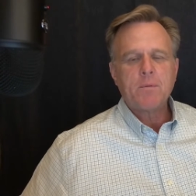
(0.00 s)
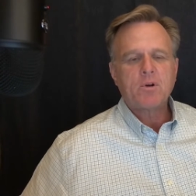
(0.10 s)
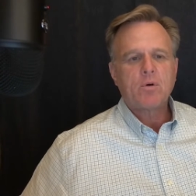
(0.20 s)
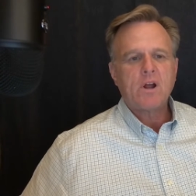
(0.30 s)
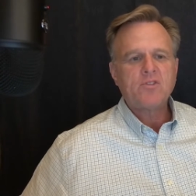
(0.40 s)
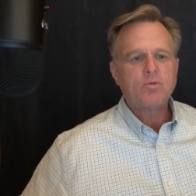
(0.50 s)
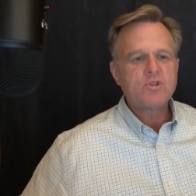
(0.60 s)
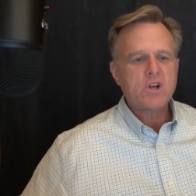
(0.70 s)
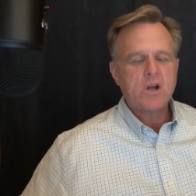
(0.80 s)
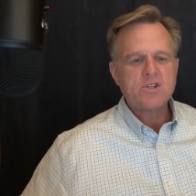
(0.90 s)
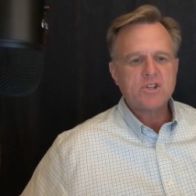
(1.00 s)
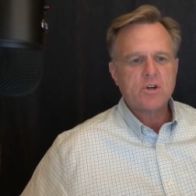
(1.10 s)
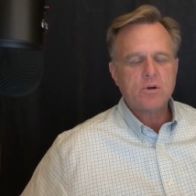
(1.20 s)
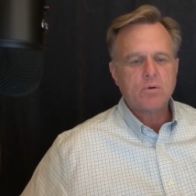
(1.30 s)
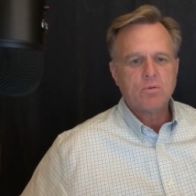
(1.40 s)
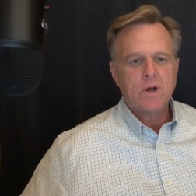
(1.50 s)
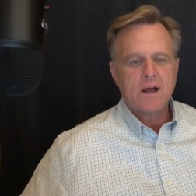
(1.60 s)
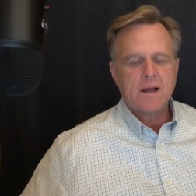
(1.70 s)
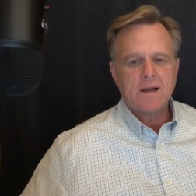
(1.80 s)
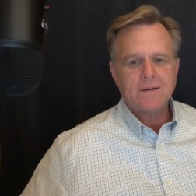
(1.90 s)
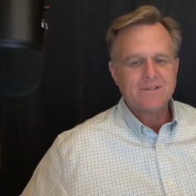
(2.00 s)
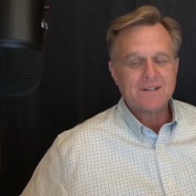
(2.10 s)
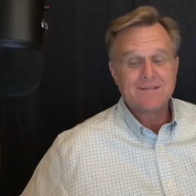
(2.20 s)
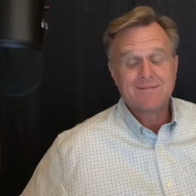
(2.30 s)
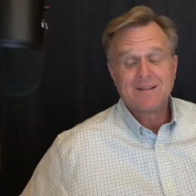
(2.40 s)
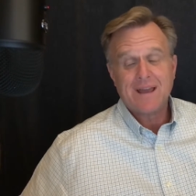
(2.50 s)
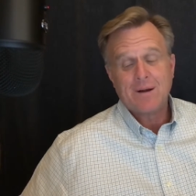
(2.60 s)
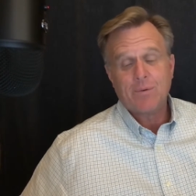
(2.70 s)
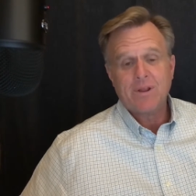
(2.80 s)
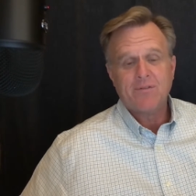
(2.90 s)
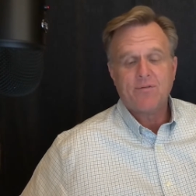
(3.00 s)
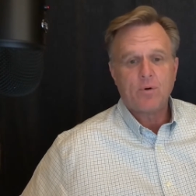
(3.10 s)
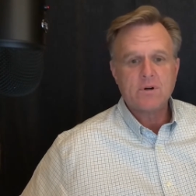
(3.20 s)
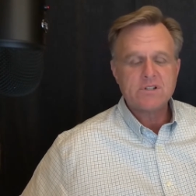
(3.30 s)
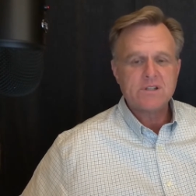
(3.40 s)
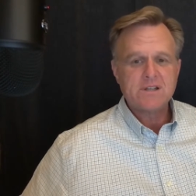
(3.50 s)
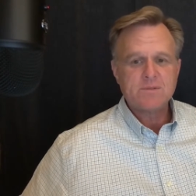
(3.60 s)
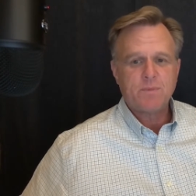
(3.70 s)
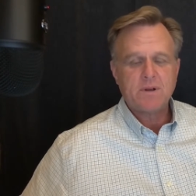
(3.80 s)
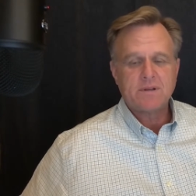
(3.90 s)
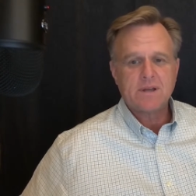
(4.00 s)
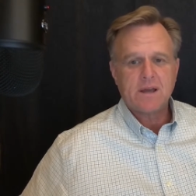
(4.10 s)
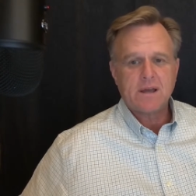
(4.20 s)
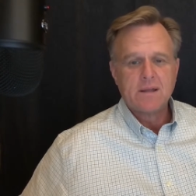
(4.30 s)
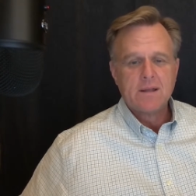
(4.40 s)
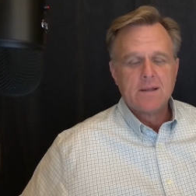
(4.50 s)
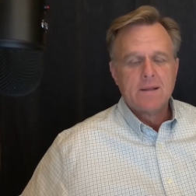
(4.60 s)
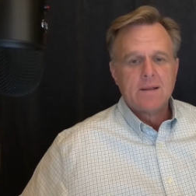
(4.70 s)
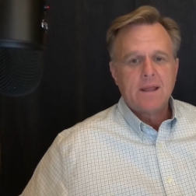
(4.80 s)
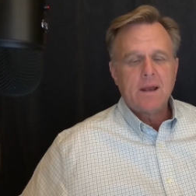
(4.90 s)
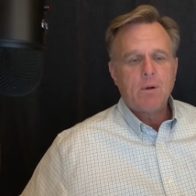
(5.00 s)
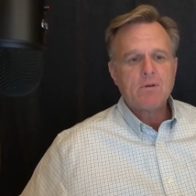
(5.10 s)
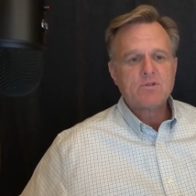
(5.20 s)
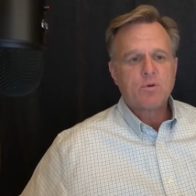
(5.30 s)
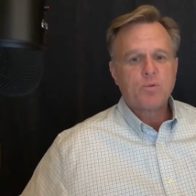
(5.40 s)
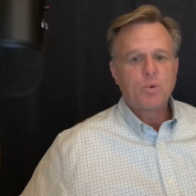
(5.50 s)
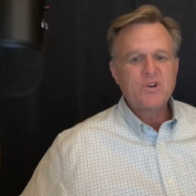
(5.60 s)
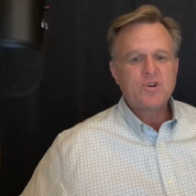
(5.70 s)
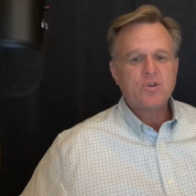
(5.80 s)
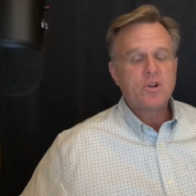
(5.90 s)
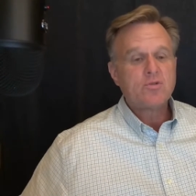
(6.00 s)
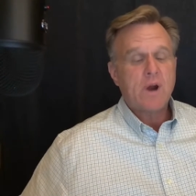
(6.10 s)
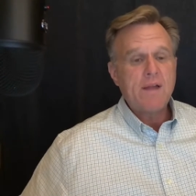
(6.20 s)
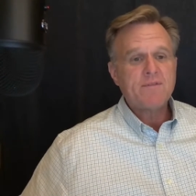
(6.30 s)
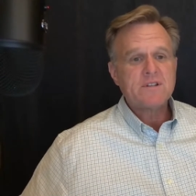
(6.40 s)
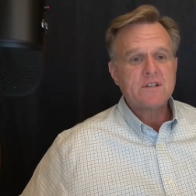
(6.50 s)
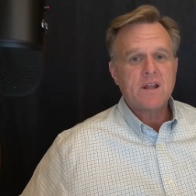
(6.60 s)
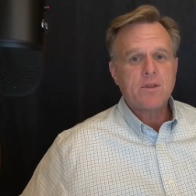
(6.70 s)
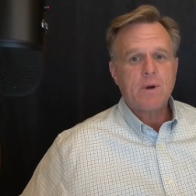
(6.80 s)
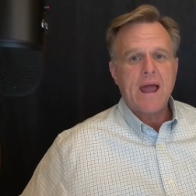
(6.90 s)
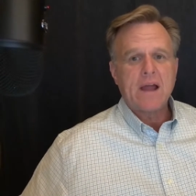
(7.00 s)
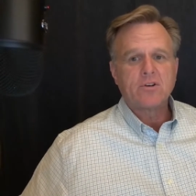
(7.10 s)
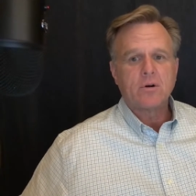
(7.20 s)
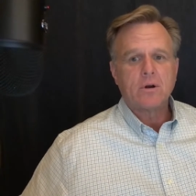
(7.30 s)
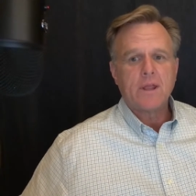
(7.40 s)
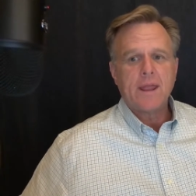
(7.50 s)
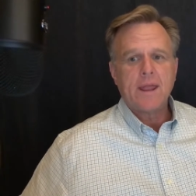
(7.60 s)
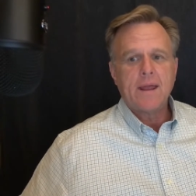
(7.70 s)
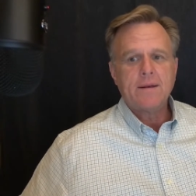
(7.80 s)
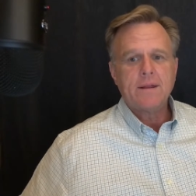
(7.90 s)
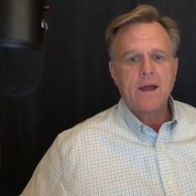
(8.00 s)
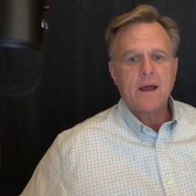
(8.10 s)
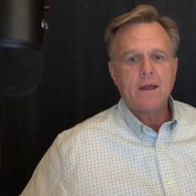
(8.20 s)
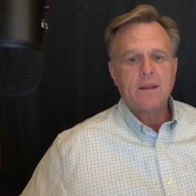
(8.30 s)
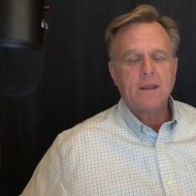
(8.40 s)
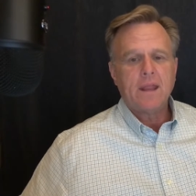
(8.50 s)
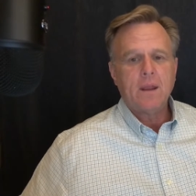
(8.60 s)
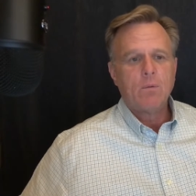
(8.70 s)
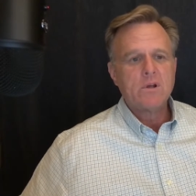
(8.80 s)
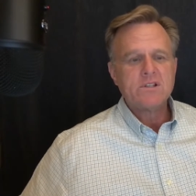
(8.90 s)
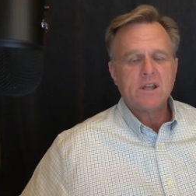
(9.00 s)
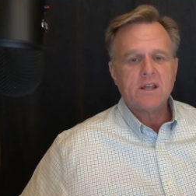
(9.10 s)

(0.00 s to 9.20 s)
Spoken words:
across, which also just kind of reinforced this, but anyway, it was with Richard Dreyfuss, another actor, and he was